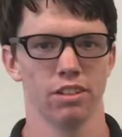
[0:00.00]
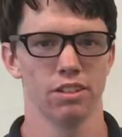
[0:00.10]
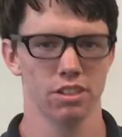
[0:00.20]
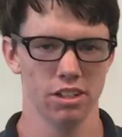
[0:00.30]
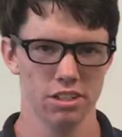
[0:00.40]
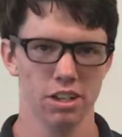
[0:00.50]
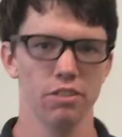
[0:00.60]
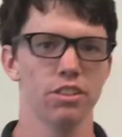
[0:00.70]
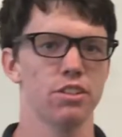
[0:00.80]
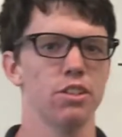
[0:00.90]
So let's start
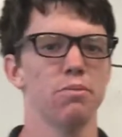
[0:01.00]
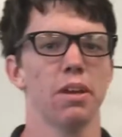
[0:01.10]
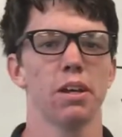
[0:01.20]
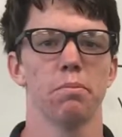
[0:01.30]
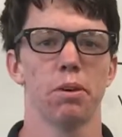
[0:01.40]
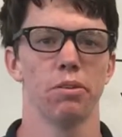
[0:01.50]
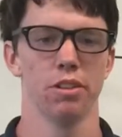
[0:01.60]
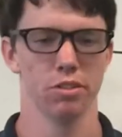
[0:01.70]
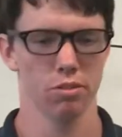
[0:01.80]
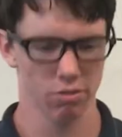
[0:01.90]
with the two main
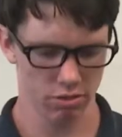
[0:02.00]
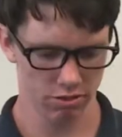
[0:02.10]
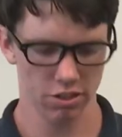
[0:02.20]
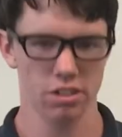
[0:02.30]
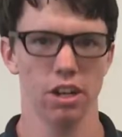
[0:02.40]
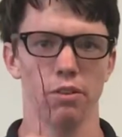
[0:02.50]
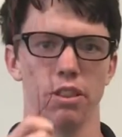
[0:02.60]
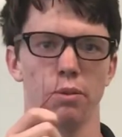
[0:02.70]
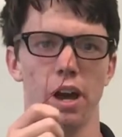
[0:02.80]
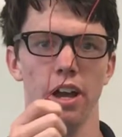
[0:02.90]
components. We'll first start with
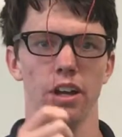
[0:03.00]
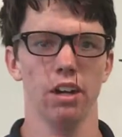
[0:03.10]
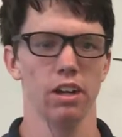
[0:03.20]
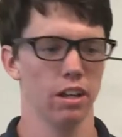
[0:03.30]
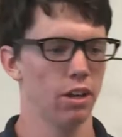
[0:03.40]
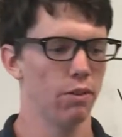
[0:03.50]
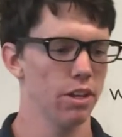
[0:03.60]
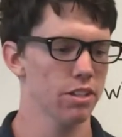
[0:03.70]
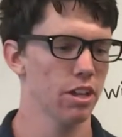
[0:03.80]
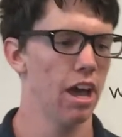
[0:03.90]
the wire, and we
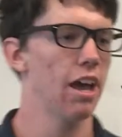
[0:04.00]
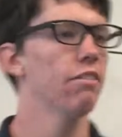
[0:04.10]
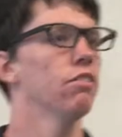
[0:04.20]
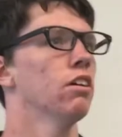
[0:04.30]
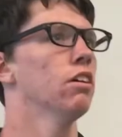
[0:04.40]
also have